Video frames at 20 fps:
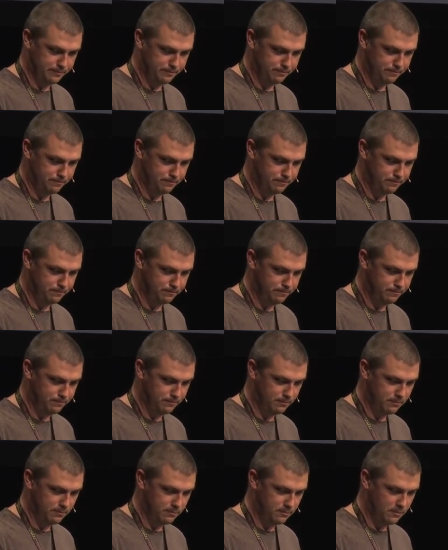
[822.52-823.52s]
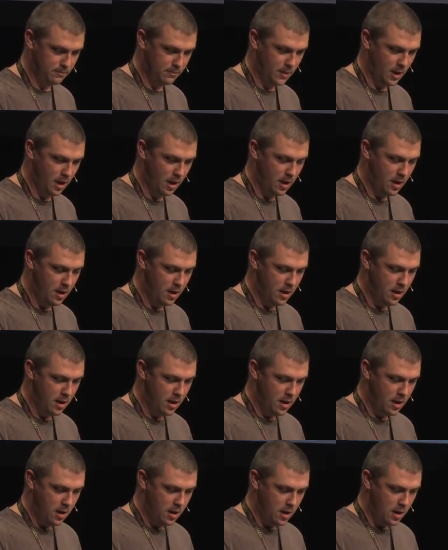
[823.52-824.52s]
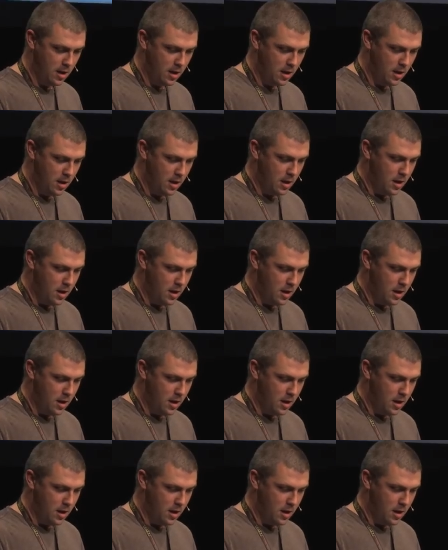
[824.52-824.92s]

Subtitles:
No one is speaking in this clip.